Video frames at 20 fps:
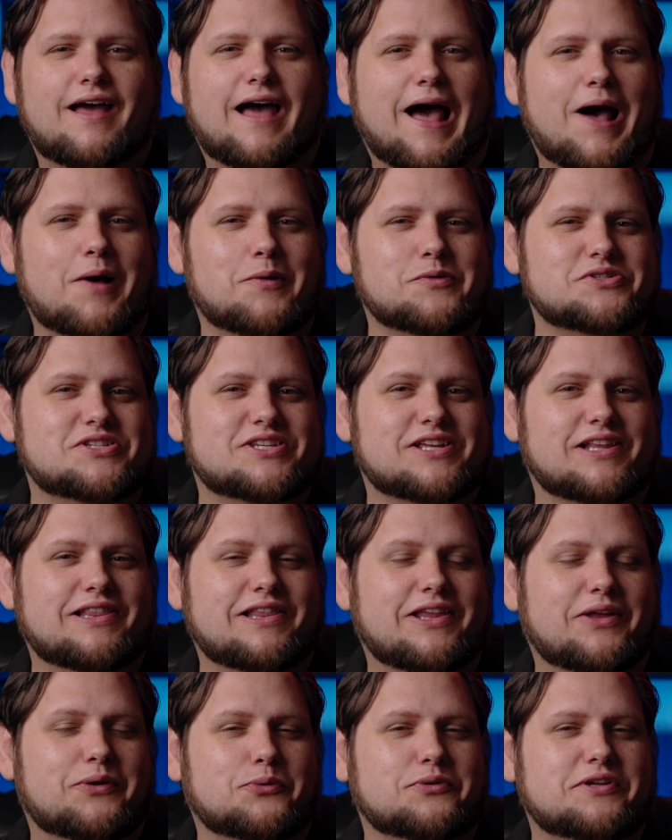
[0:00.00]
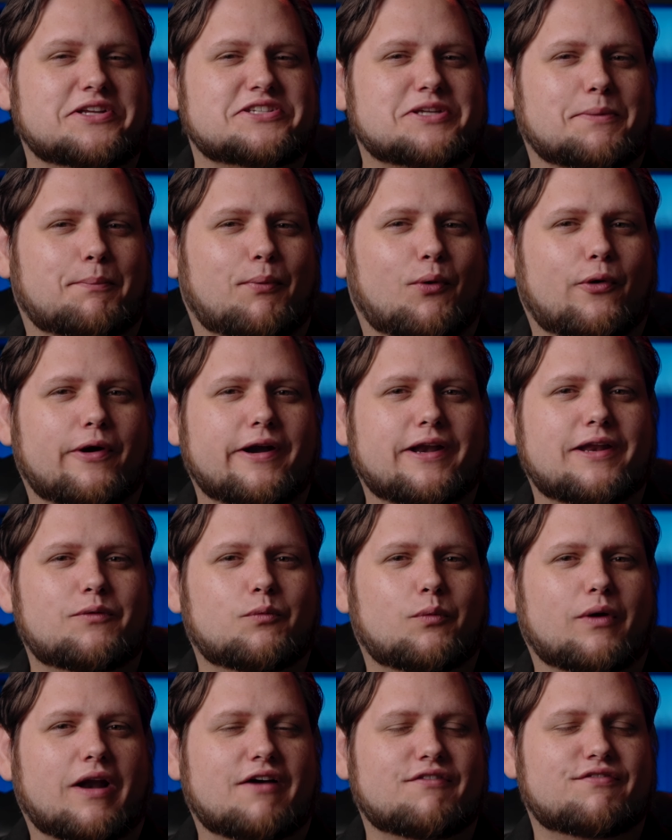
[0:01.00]
I was a little disappointed
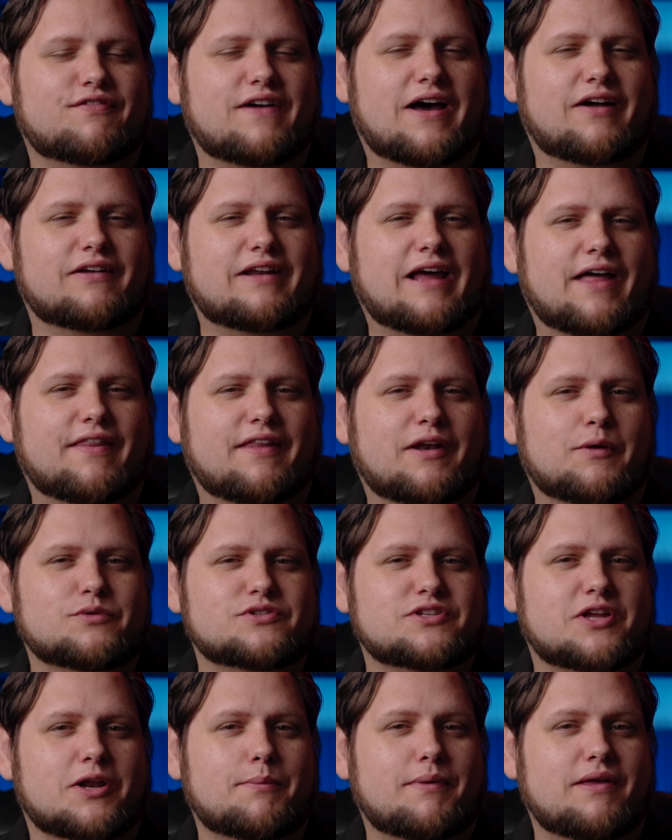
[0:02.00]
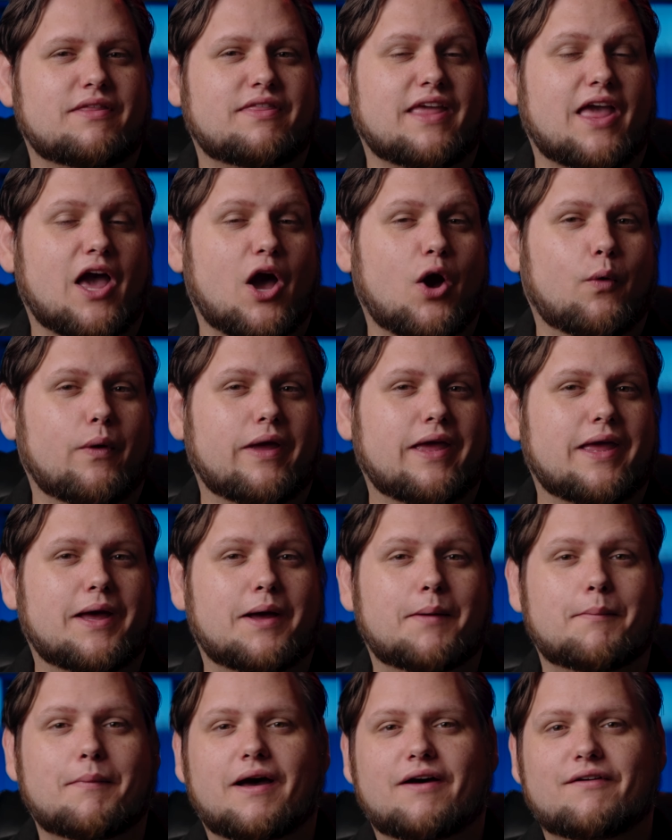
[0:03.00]
when I found out that it was going to be the
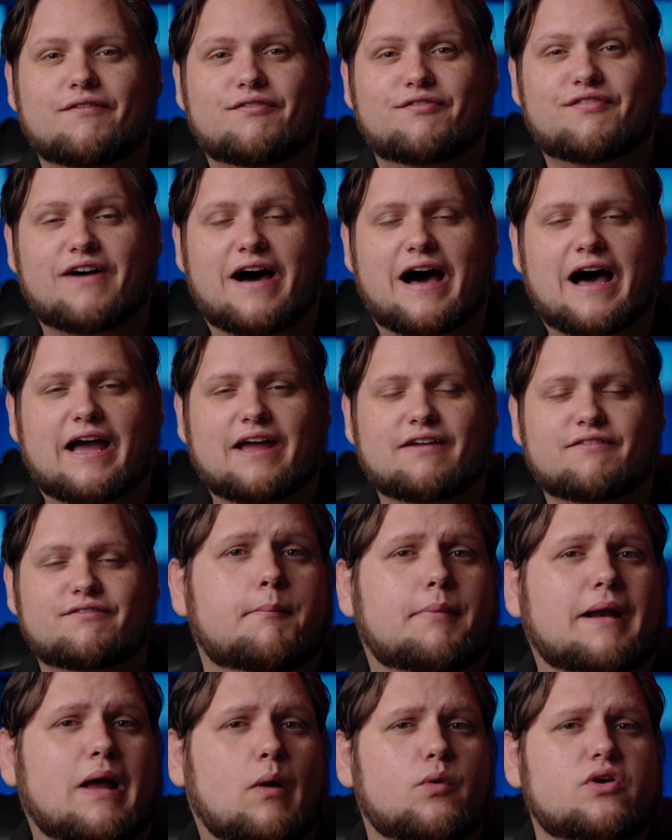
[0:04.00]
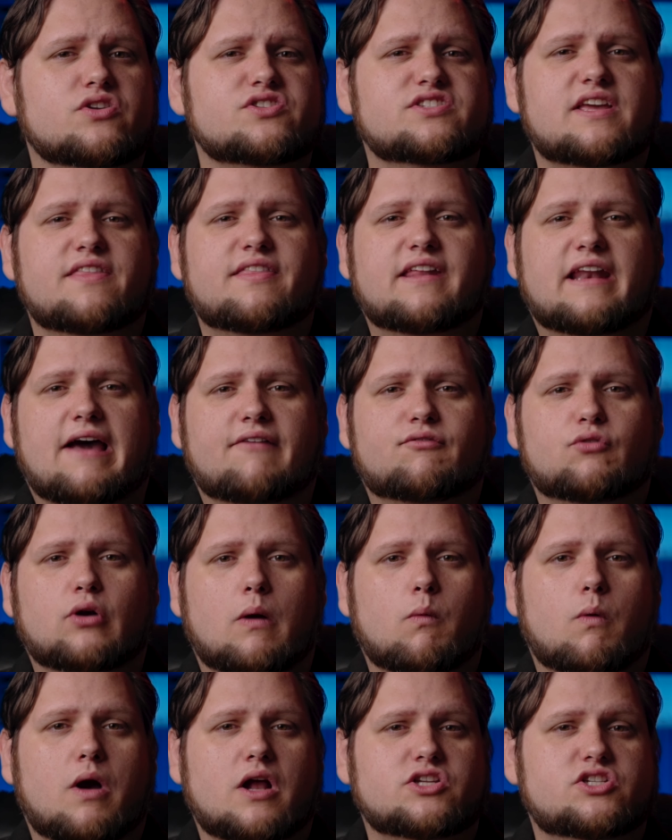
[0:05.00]
OM 5, but I will say that after I
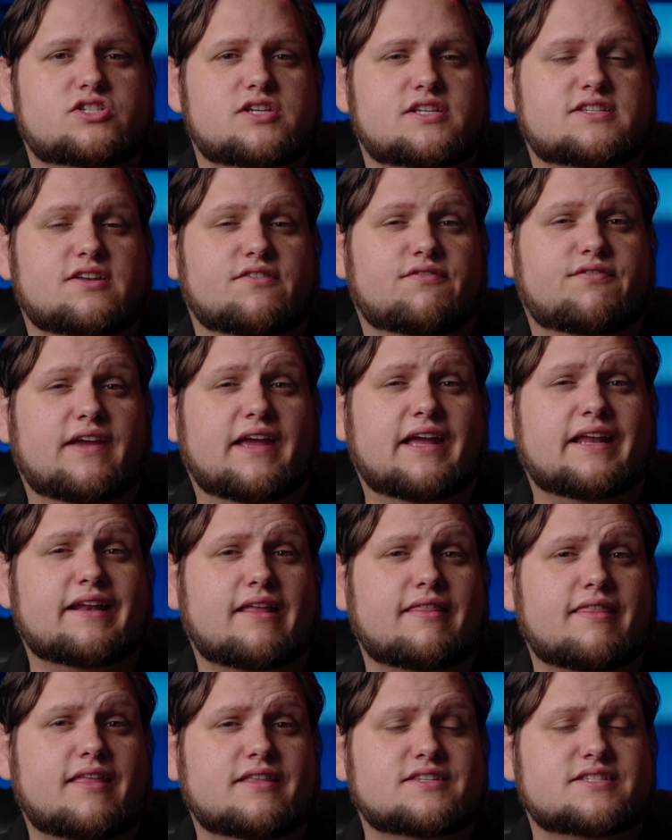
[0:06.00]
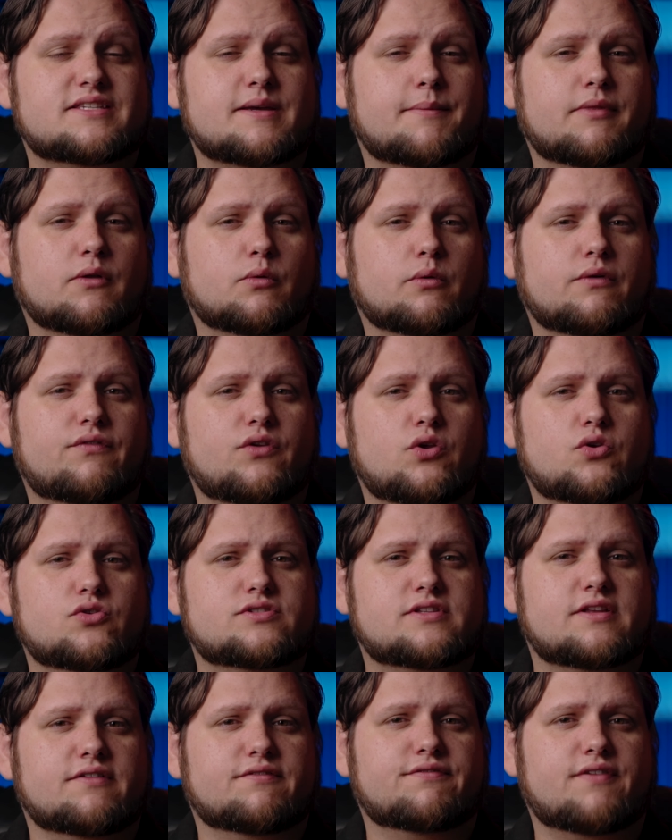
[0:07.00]
watched this event and then some of the
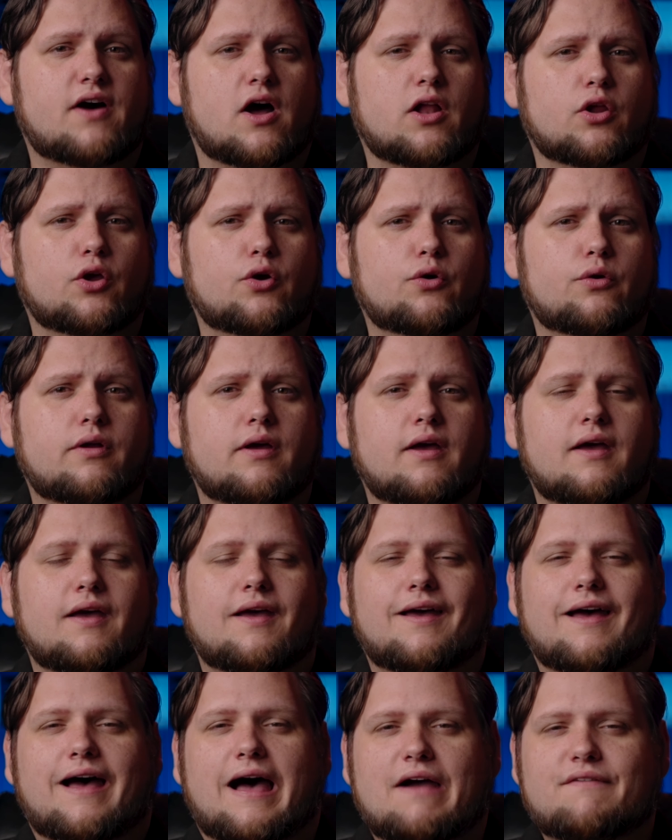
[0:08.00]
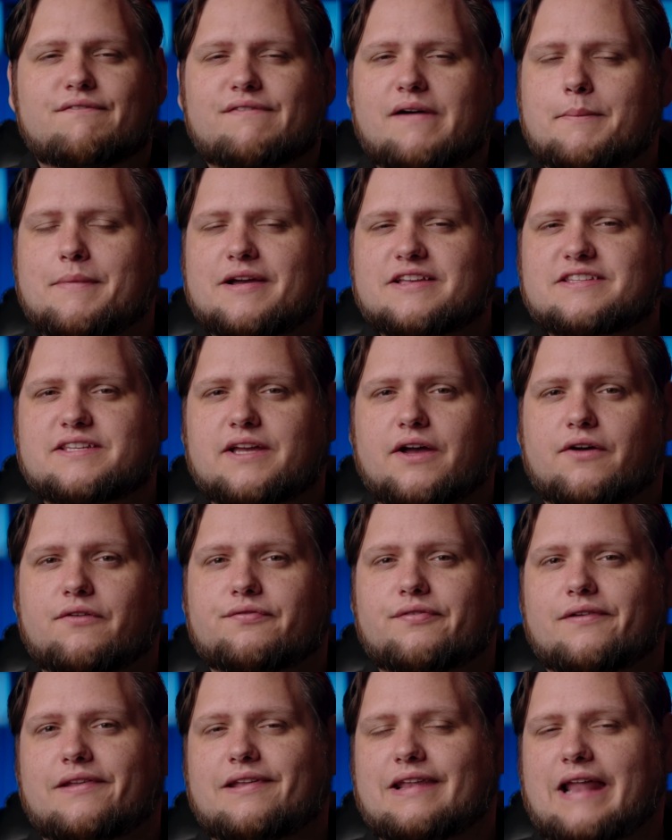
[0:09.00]
reviews that followed, I found
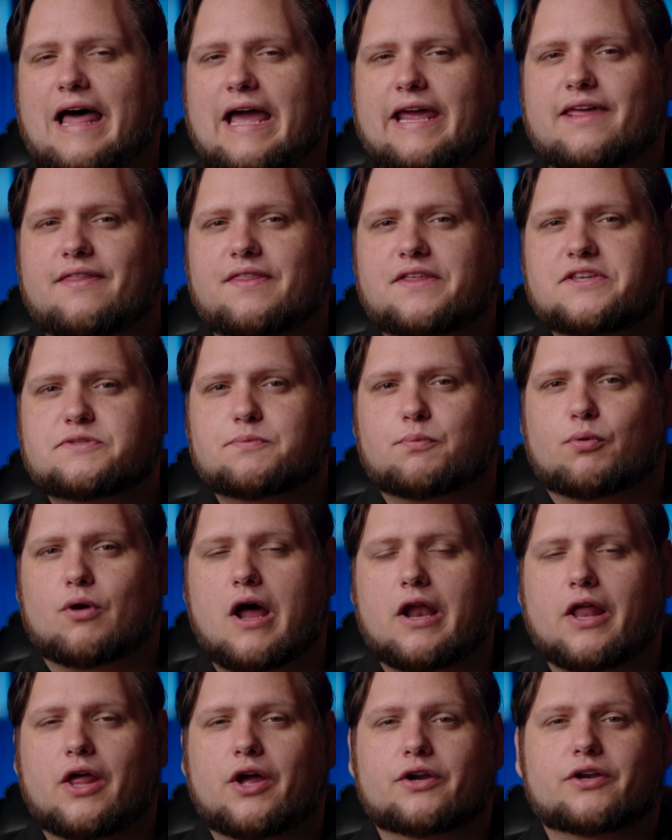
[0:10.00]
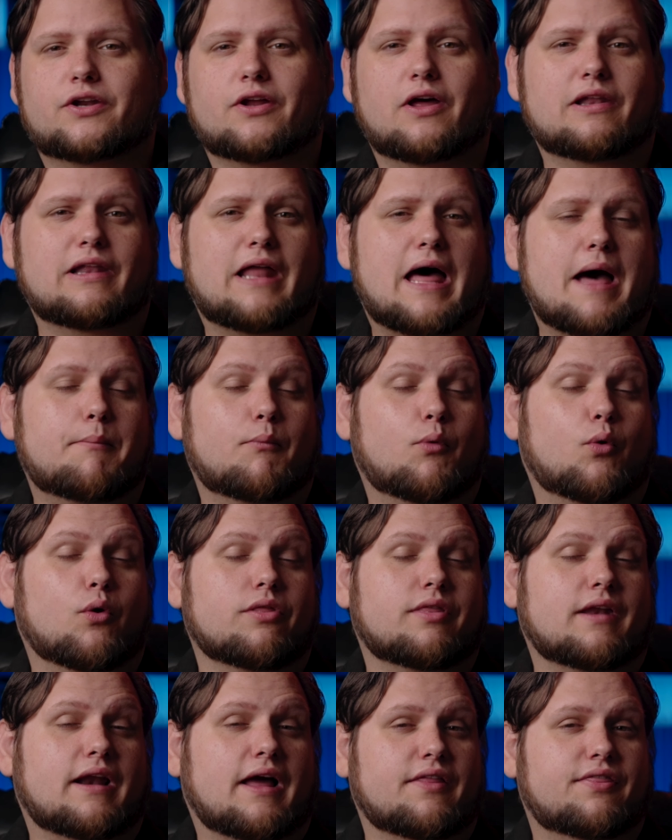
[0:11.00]
myself liking this product a lot more
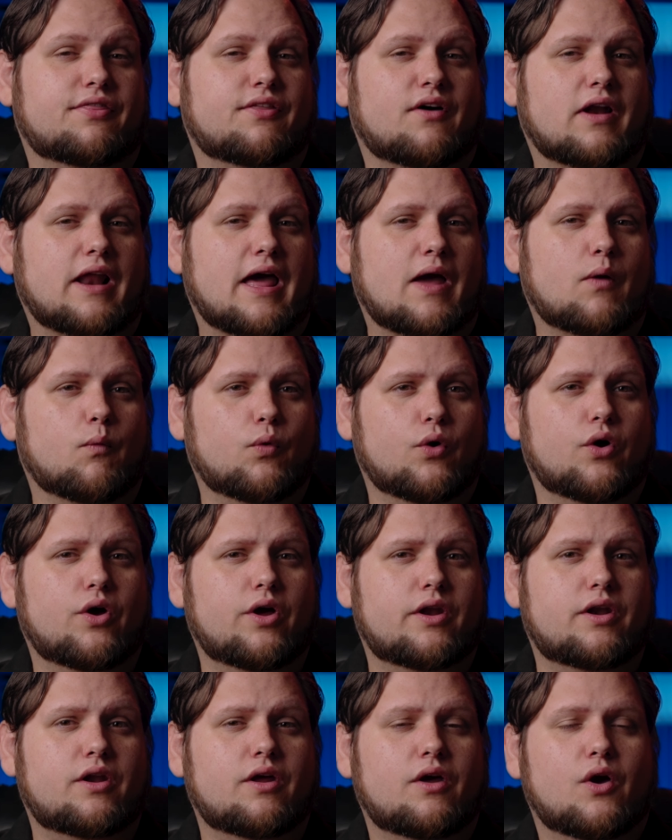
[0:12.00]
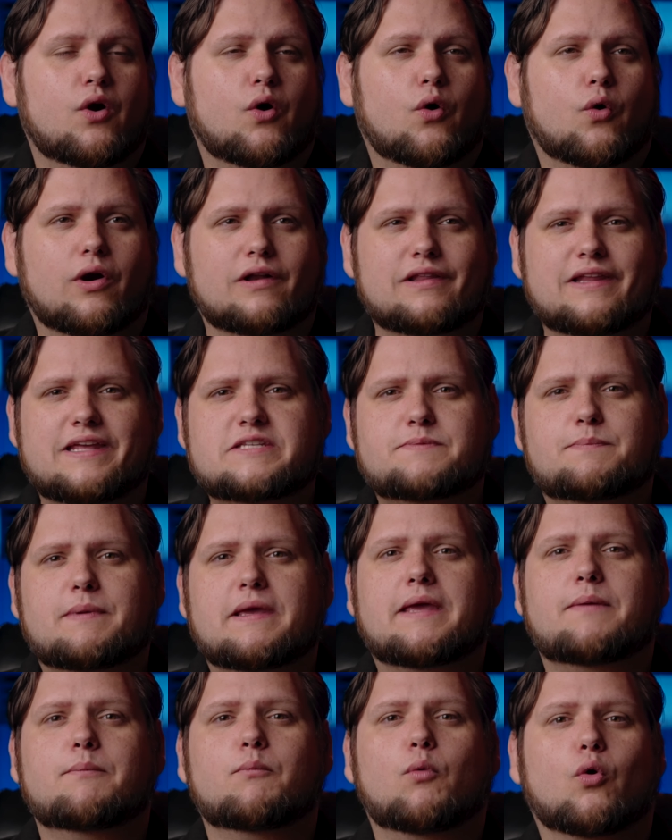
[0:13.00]
than I thought I would, or at least
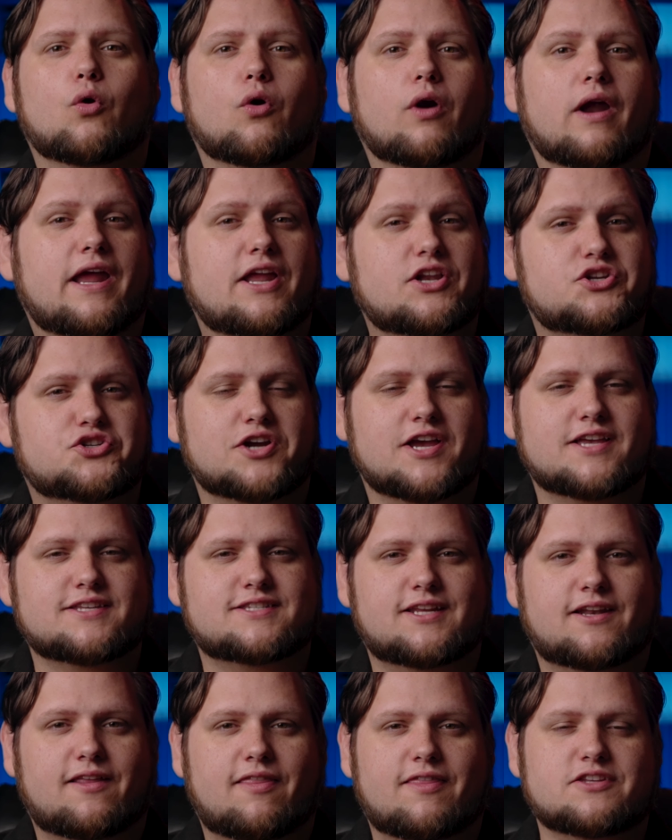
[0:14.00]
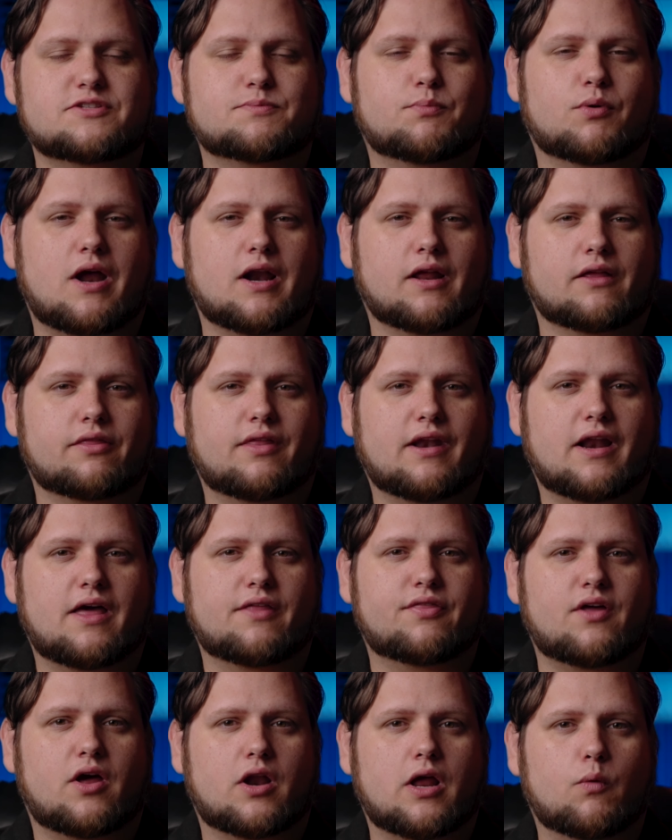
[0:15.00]
being more interested in this product than I
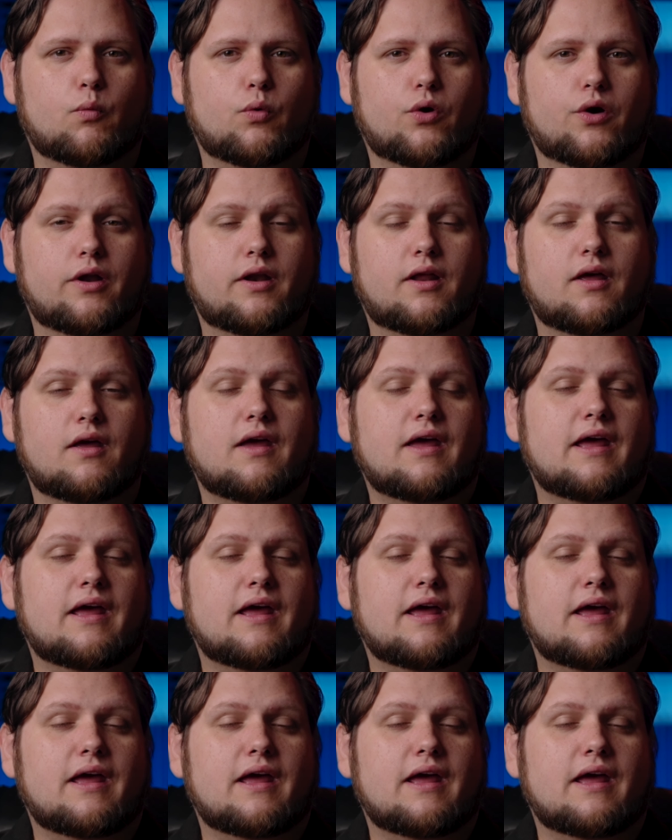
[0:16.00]
thought I would.